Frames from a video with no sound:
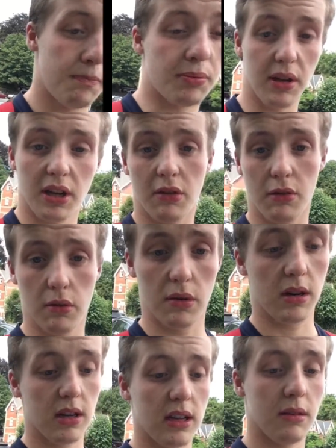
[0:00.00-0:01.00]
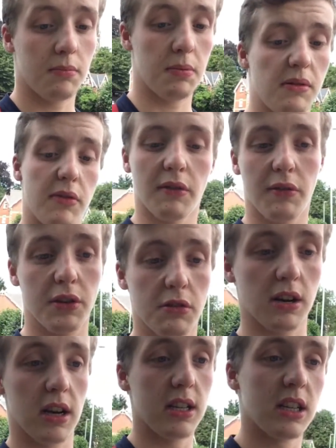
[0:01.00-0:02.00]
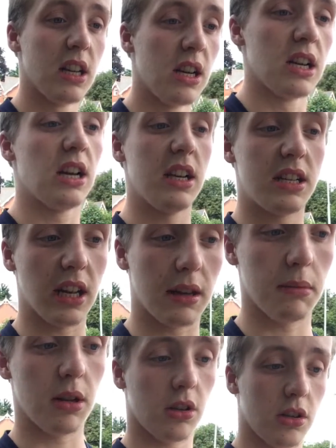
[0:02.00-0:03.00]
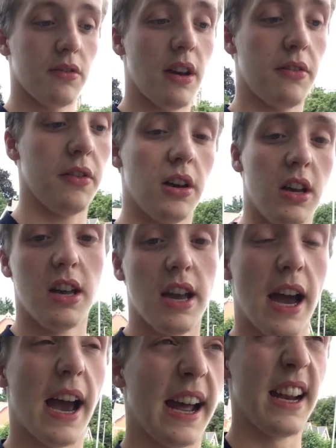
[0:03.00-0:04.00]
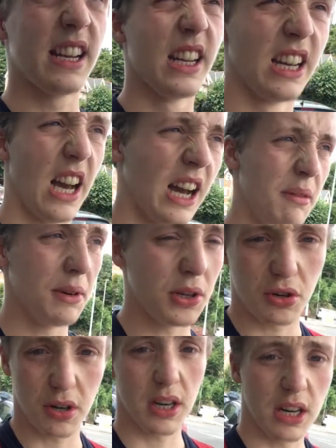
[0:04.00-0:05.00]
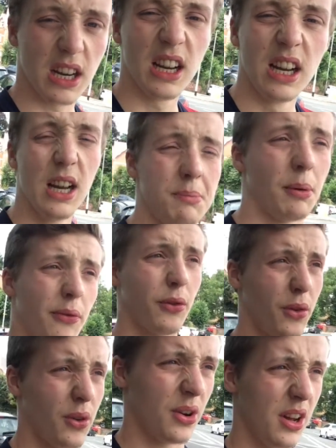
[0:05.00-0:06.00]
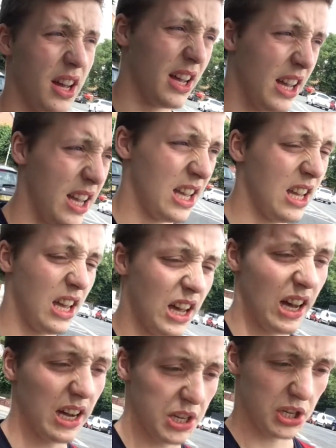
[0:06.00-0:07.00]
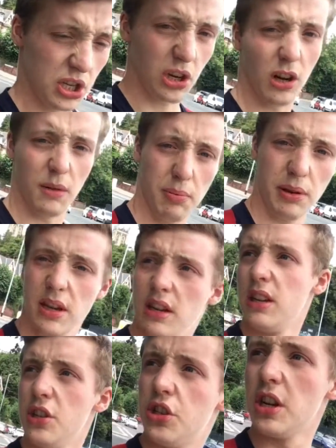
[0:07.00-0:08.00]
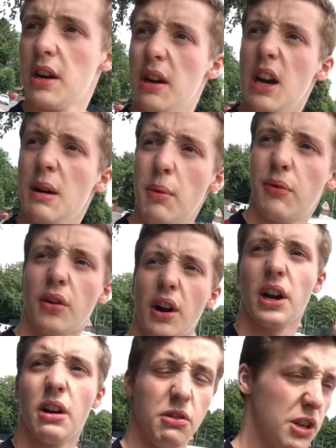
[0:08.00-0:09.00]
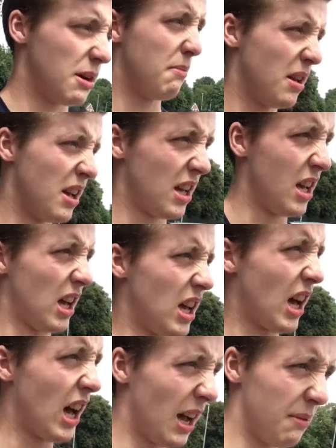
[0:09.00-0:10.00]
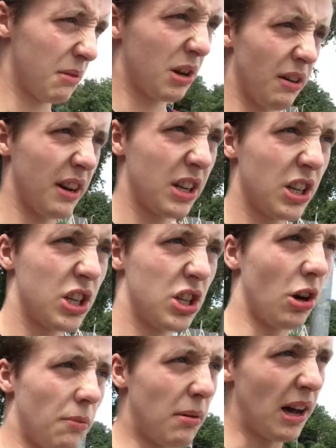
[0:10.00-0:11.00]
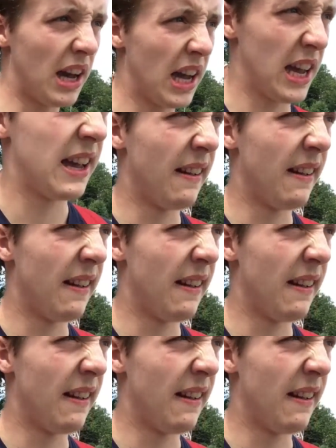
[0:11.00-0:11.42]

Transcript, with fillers: But you know, it'll be fun for you guys. It's taken me lots of effort and I'm literally, before I stop, before I go gym, I'm going to stop by,